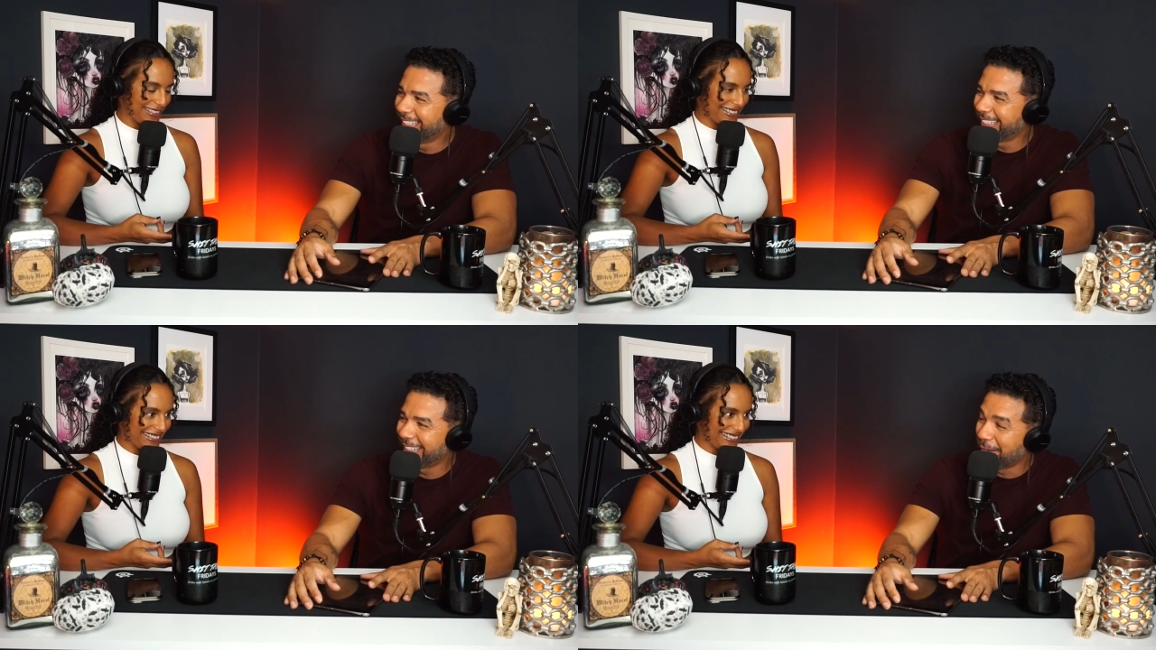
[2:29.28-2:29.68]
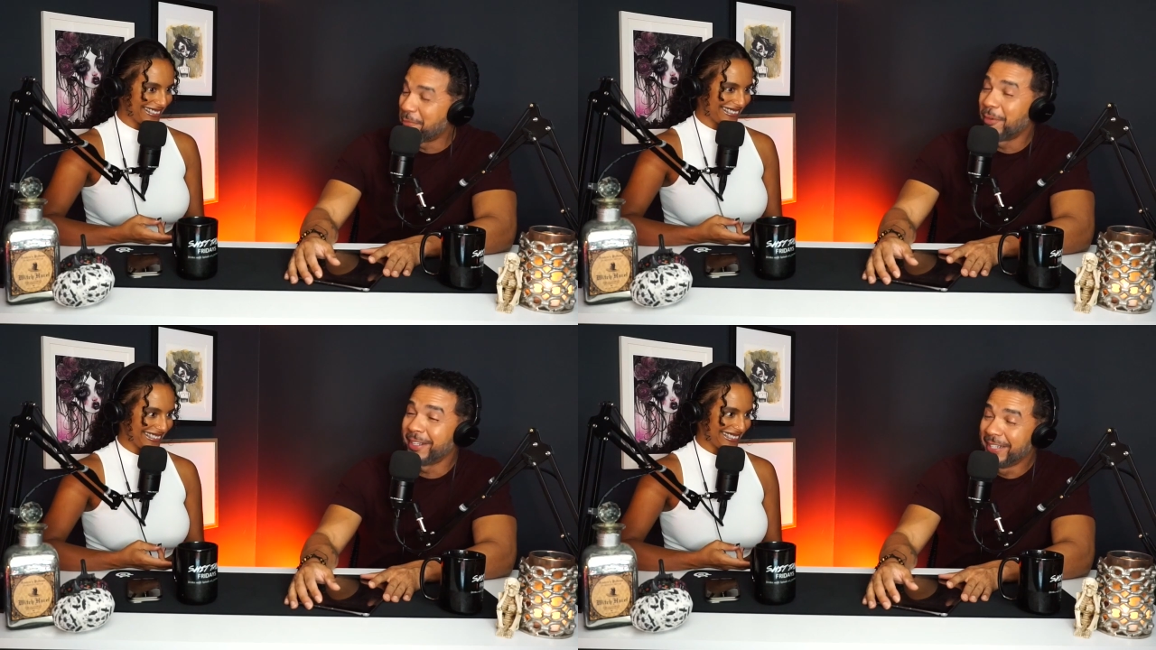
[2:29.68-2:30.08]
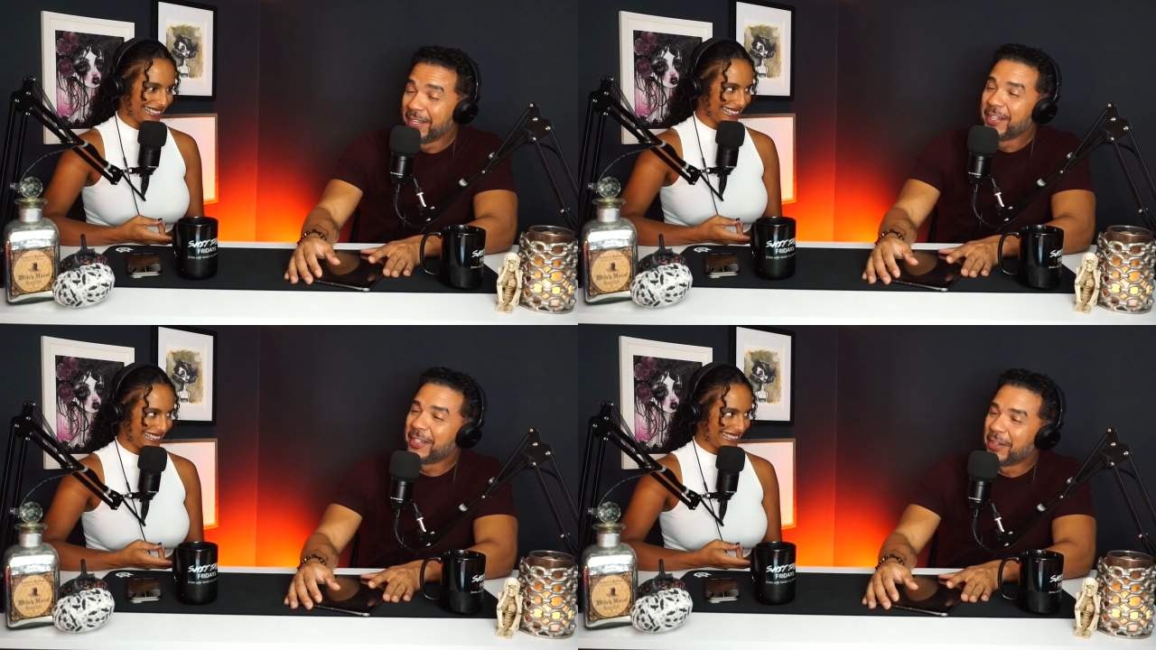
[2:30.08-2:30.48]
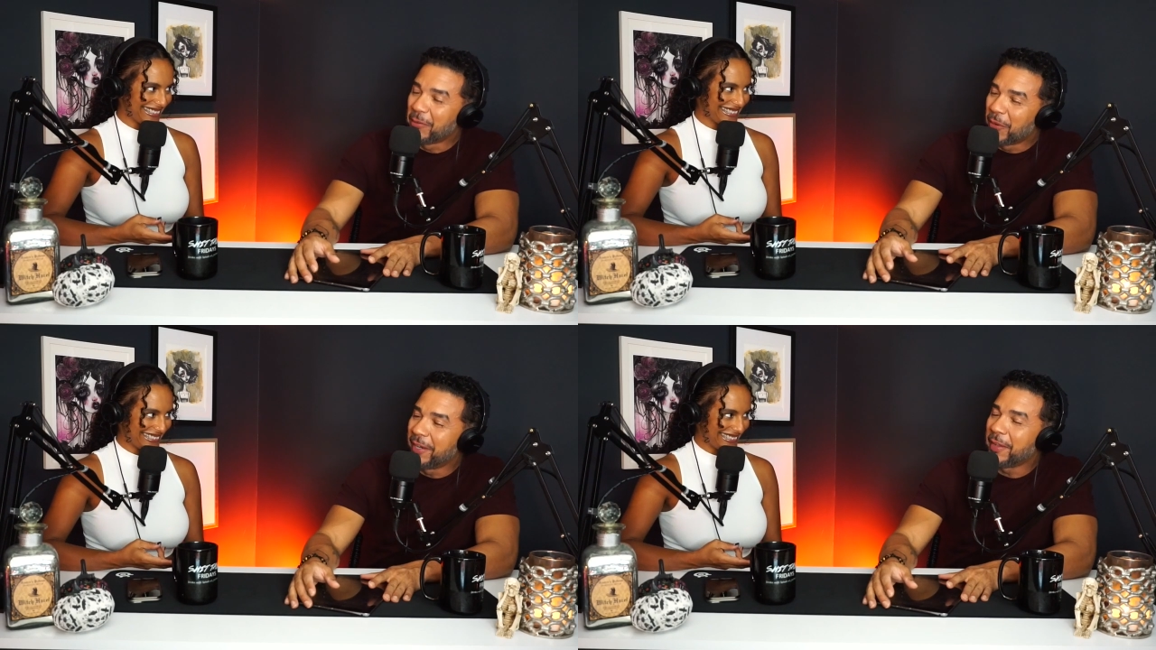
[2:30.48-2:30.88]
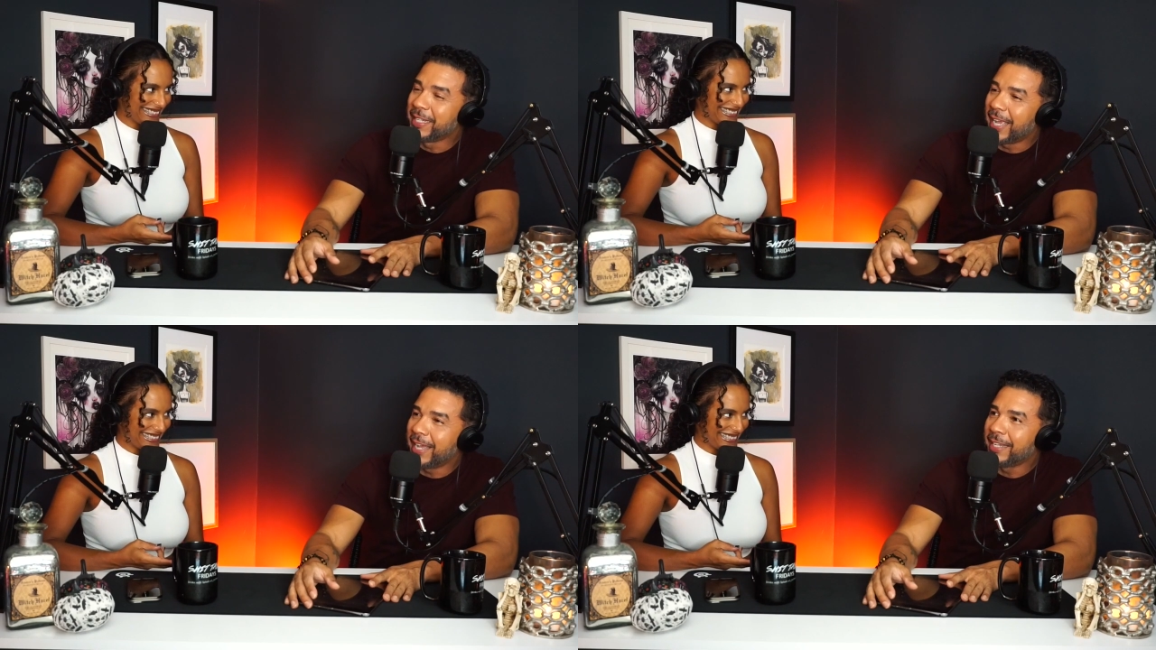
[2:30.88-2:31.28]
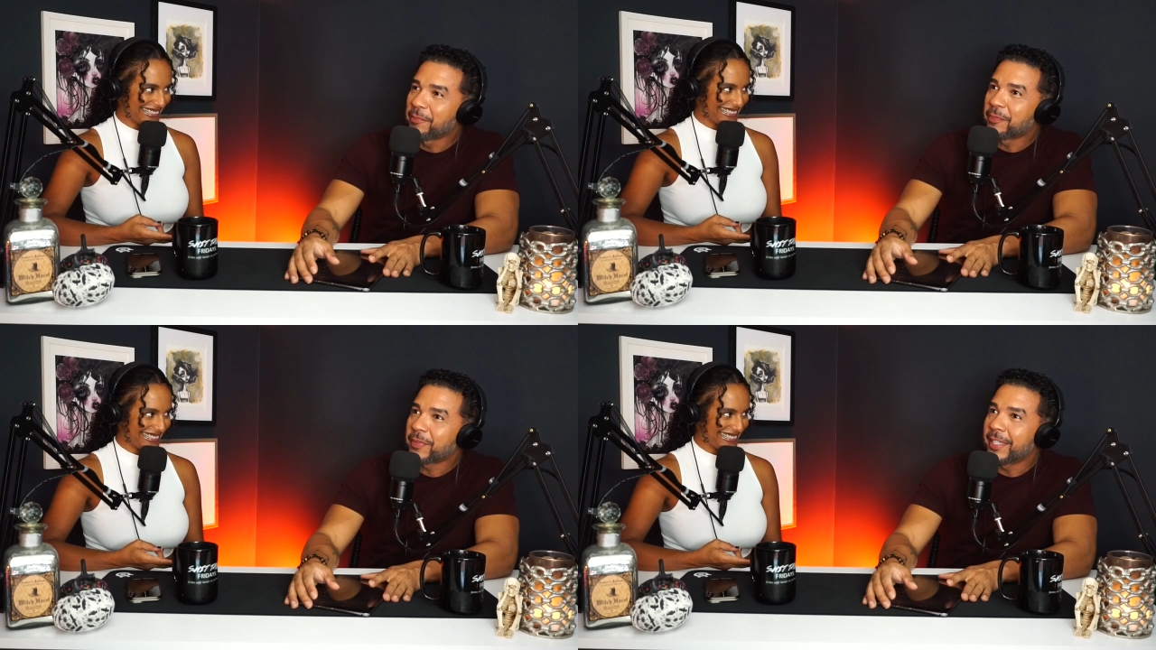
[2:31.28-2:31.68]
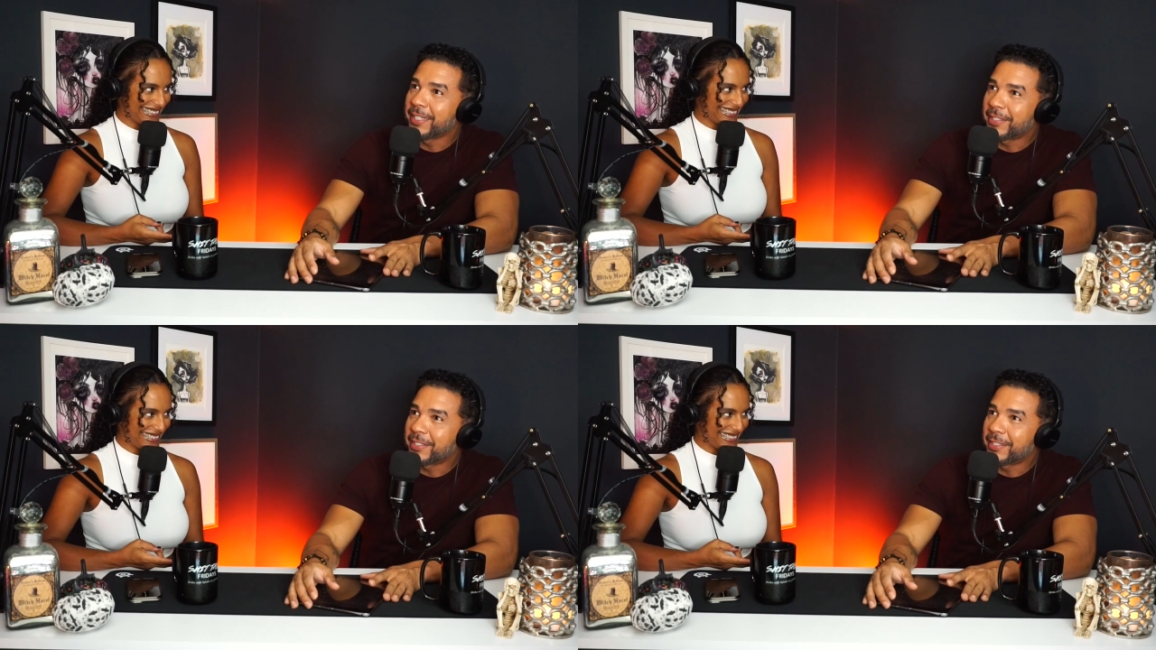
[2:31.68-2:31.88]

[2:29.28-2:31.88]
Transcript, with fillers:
Speaker 1: the, but you know what? And that is